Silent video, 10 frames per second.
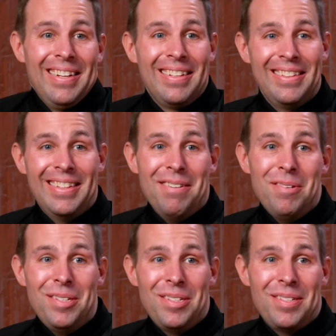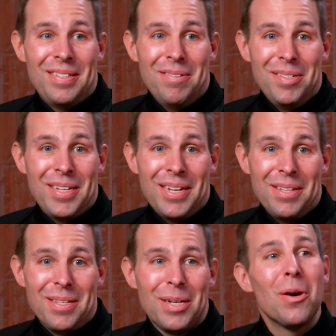That was kind
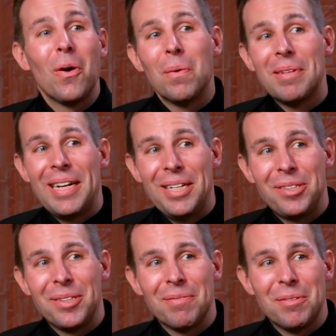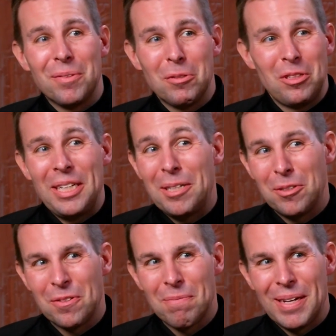of the culmination of the first
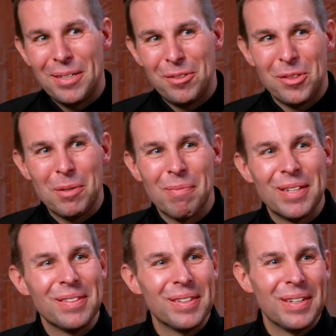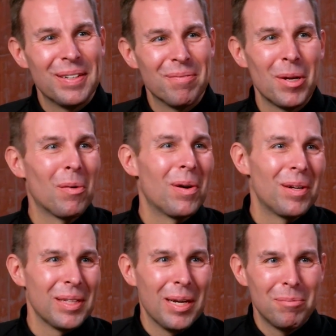stages of my discernment. There were
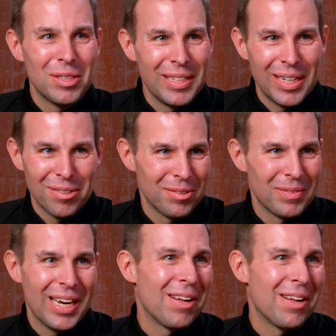all the ups and downs of college.